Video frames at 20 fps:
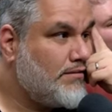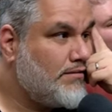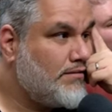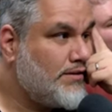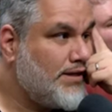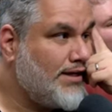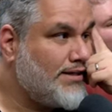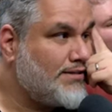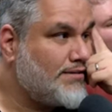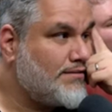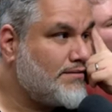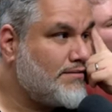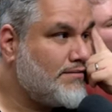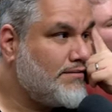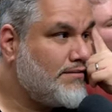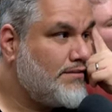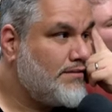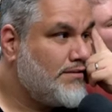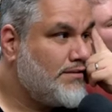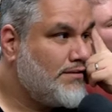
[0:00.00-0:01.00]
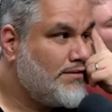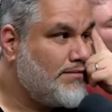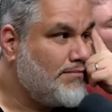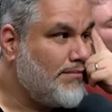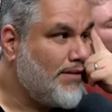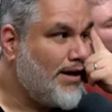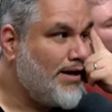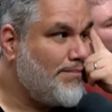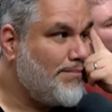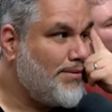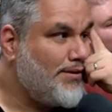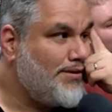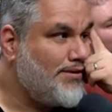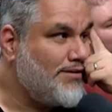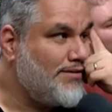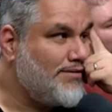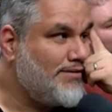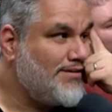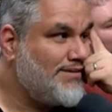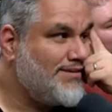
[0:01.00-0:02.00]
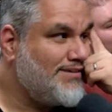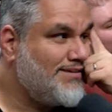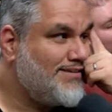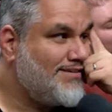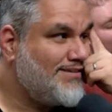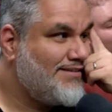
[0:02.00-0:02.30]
Yes, my boo. Sad.